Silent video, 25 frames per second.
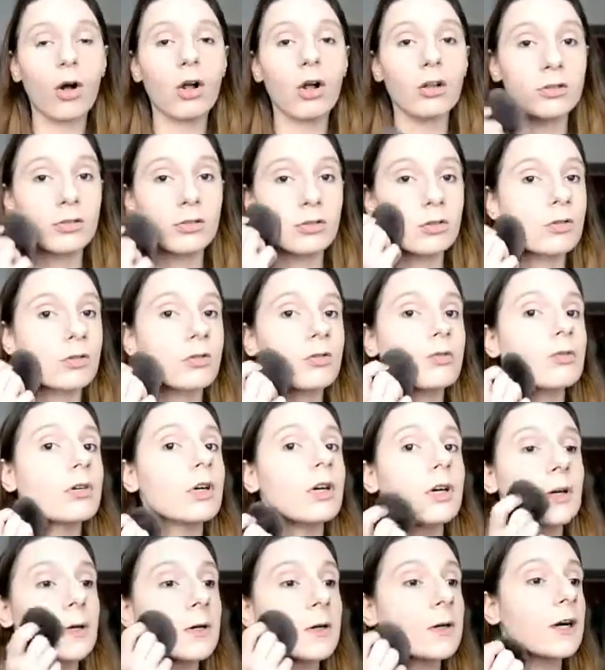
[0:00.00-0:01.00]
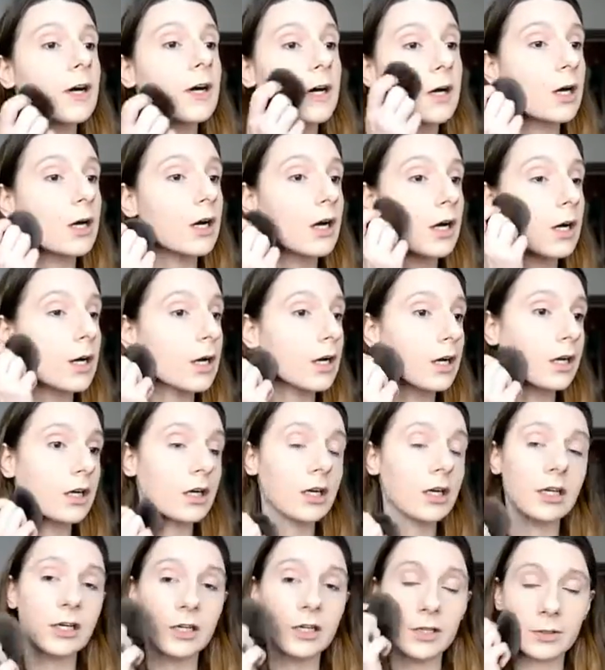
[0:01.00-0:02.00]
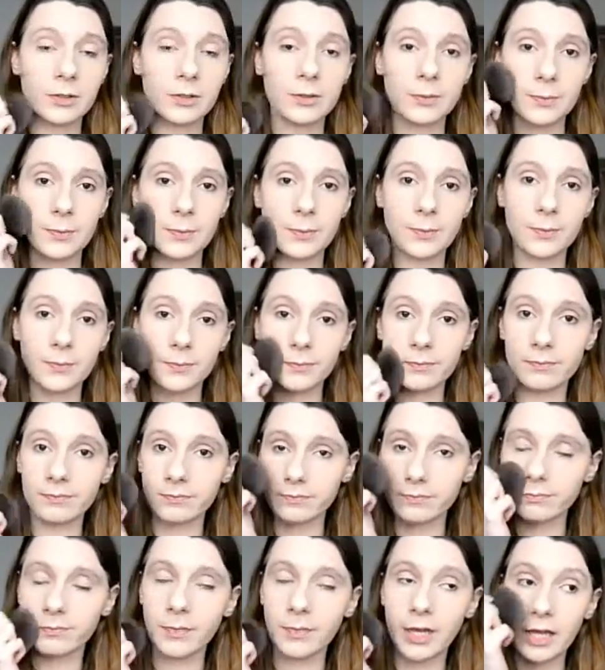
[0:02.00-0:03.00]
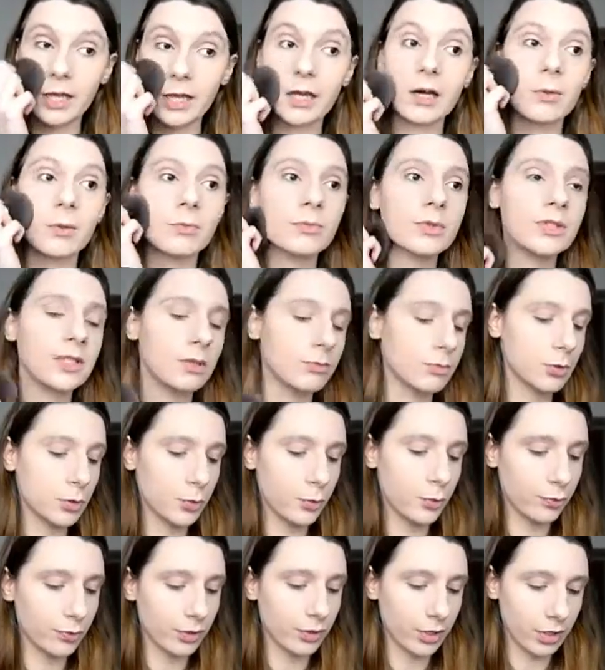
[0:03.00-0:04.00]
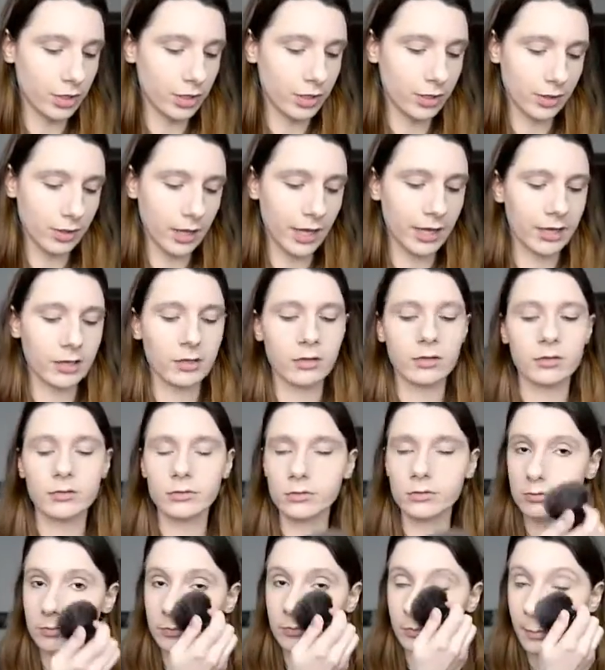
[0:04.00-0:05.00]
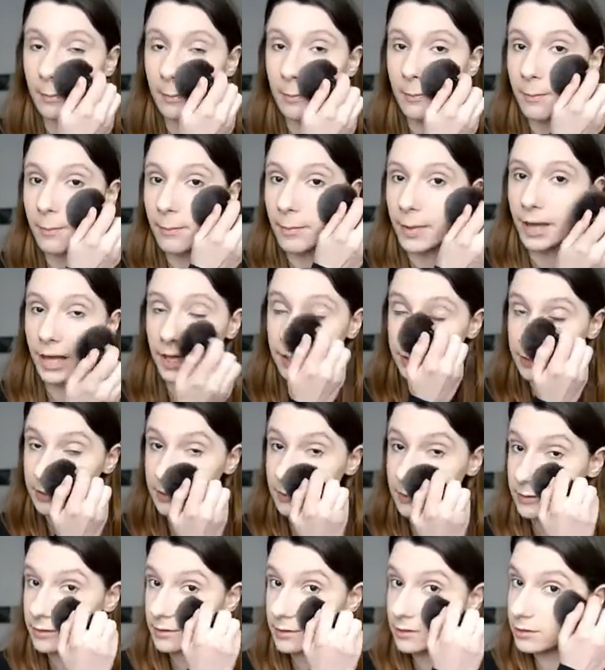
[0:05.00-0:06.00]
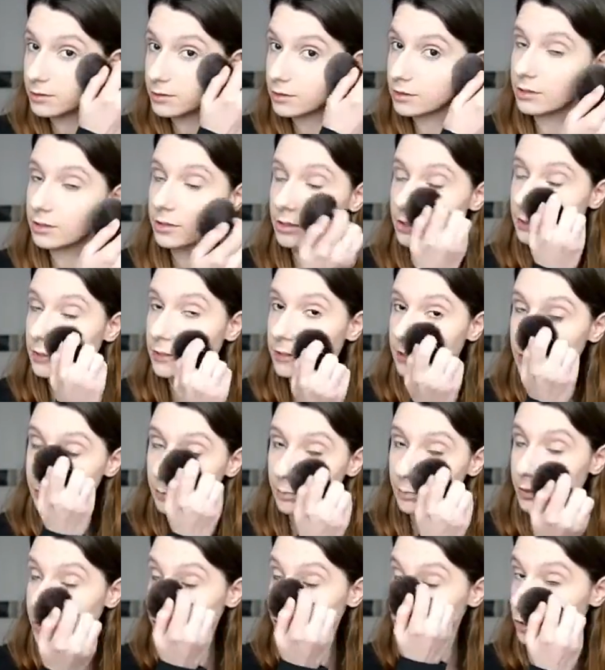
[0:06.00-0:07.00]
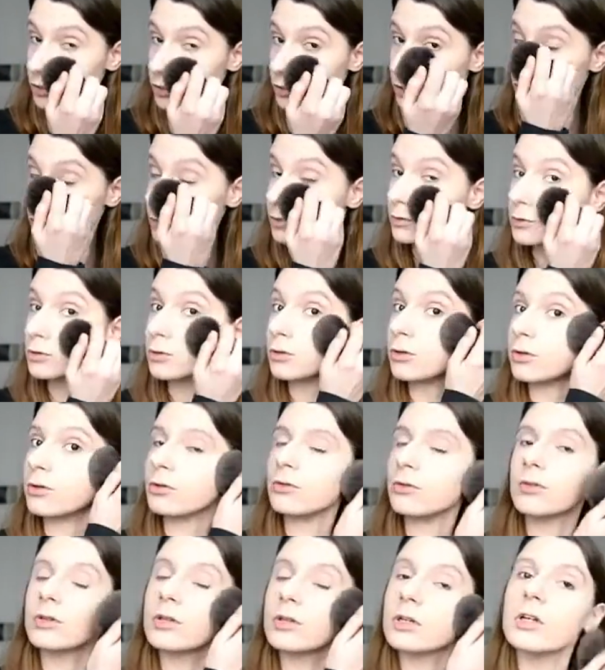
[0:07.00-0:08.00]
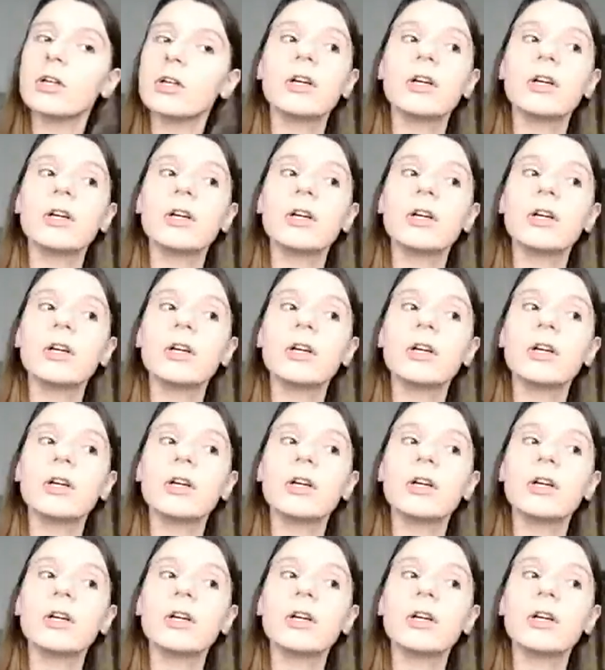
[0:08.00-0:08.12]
Also, her makeup seems pretty like matte in the picture, so